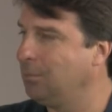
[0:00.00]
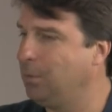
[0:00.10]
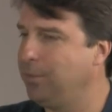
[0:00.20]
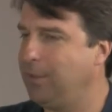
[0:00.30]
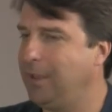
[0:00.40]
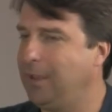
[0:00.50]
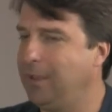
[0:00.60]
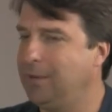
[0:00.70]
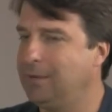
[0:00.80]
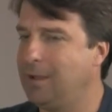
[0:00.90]
with
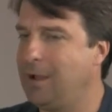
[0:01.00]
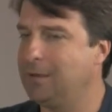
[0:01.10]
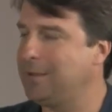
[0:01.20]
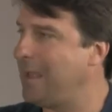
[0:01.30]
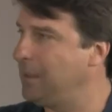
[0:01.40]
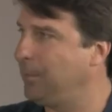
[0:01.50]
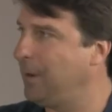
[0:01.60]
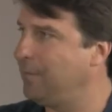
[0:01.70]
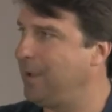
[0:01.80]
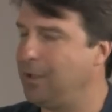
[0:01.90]
a
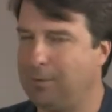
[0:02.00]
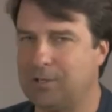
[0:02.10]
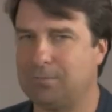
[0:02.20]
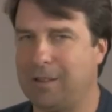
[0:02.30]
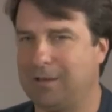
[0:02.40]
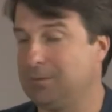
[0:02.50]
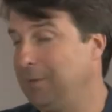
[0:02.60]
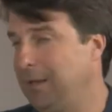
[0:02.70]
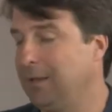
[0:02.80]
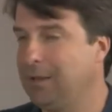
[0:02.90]
non-calibrated valuation mechanism,
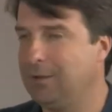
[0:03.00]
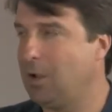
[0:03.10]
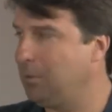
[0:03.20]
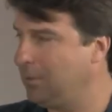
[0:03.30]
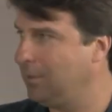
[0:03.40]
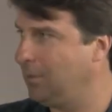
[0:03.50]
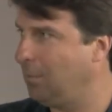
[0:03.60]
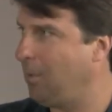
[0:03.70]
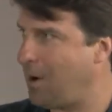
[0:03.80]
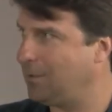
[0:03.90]
meaning no one to no
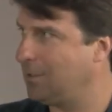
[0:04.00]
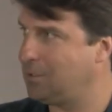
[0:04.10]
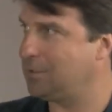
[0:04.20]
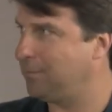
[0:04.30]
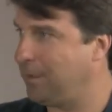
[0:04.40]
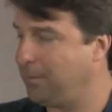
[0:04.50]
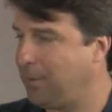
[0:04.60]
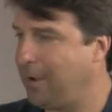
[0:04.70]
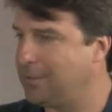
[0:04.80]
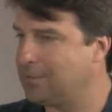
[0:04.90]
market to justify the
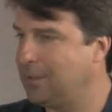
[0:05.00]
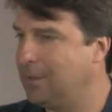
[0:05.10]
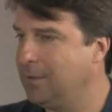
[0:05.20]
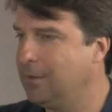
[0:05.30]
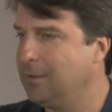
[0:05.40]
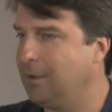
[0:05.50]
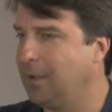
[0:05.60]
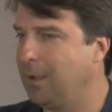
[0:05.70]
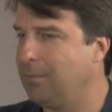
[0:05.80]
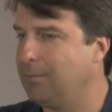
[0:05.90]
price,
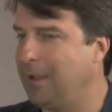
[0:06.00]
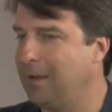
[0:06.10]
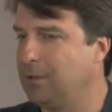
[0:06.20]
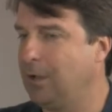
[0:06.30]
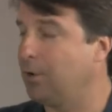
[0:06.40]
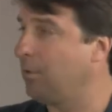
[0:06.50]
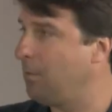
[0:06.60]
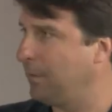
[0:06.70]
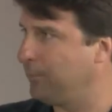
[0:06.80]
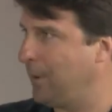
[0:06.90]
um, and a
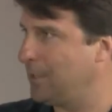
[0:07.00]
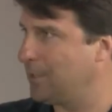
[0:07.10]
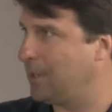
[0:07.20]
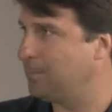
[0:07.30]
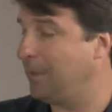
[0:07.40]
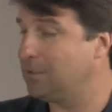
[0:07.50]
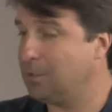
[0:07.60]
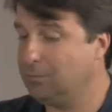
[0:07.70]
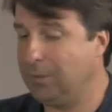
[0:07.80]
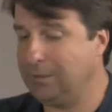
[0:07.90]
growing franchise base.
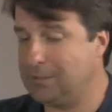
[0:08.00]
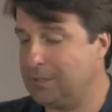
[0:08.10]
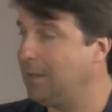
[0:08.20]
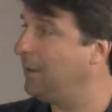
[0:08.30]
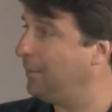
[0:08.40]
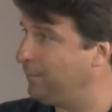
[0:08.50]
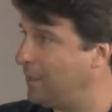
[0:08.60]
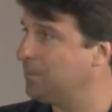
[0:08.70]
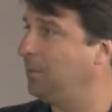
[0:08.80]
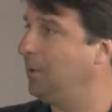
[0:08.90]
So really, Zynga,
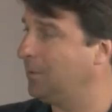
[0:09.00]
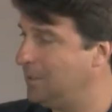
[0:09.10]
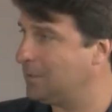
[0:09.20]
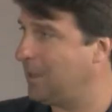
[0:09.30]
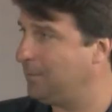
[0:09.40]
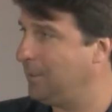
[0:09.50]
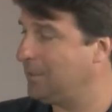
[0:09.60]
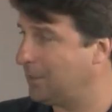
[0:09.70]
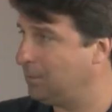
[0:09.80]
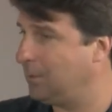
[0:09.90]
Facebook, these companies
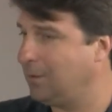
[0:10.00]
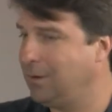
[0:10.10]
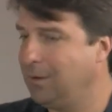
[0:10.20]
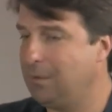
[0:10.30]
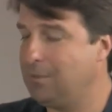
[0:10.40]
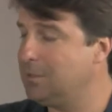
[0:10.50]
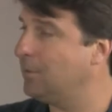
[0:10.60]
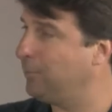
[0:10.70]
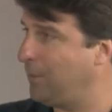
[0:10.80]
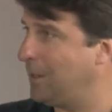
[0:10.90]
like Twitter, I mean, these
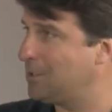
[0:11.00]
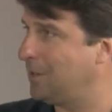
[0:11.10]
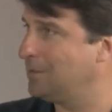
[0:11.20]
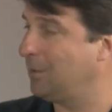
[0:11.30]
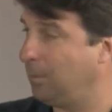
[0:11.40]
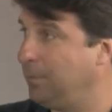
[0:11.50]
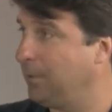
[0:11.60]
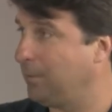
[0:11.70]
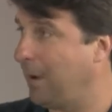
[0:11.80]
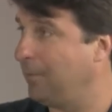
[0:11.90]
are franchises that will be
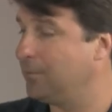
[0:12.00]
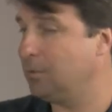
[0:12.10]
around.